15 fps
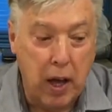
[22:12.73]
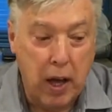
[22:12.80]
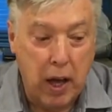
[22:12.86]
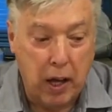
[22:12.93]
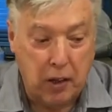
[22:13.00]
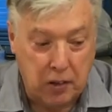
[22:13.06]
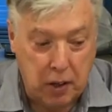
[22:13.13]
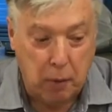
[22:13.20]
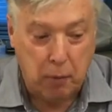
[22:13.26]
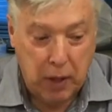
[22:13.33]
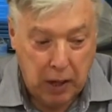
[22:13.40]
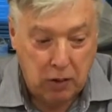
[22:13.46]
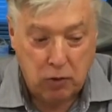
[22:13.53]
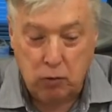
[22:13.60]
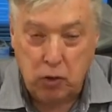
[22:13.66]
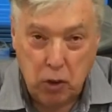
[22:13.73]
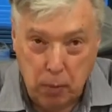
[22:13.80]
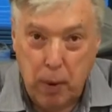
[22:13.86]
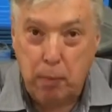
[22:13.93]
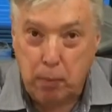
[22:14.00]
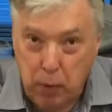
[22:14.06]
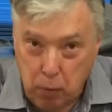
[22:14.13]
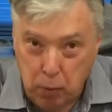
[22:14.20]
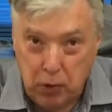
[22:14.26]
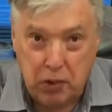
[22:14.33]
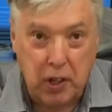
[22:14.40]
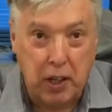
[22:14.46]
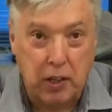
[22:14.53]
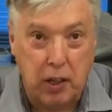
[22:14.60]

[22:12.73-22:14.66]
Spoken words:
except as, do you remember we said,